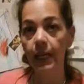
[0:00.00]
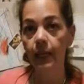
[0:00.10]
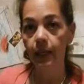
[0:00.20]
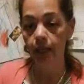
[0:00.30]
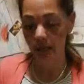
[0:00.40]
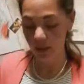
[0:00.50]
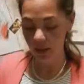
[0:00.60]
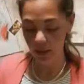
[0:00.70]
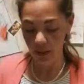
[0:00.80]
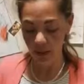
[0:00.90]

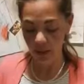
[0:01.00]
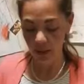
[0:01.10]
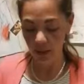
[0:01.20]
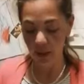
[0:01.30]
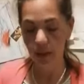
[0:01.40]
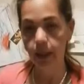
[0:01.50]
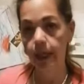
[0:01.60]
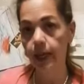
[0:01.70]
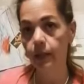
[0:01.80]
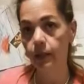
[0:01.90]
The
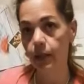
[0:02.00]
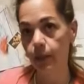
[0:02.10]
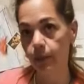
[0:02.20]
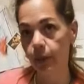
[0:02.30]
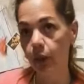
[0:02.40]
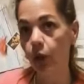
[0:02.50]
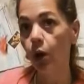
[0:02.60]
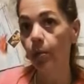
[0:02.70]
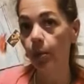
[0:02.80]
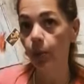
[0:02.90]
nails up with the
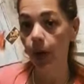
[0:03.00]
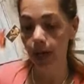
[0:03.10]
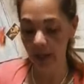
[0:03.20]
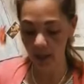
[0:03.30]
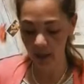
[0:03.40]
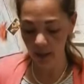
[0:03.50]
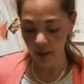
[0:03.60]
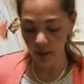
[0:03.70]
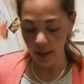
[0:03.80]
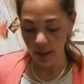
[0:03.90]
copper wire
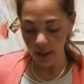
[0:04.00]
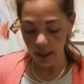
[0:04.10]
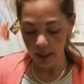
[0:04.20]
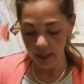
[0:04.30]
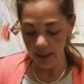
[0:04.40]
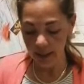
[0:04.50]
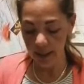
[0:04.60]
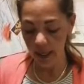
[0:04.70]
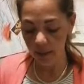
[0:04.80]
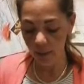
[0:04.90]
in the
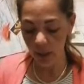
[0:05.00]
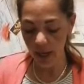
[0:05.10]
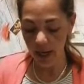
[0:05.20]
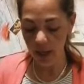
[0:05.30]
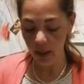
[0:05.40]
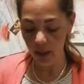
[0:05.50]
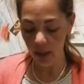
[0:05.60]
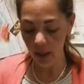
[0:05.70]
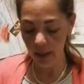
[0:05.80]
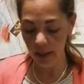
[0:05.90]
same way
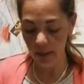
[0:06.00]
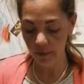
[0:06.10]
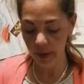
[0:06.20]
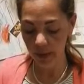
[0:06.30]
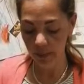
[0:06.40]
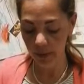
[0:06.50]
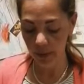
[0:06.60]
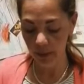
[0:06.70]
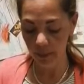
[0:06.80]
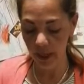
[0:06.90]
I wrapped
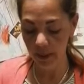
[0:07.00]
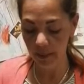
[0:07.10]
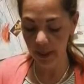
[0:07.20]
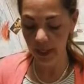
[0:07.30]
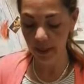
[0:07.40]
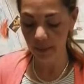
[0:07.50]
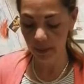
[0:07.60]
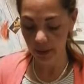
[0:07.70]
the paper clip.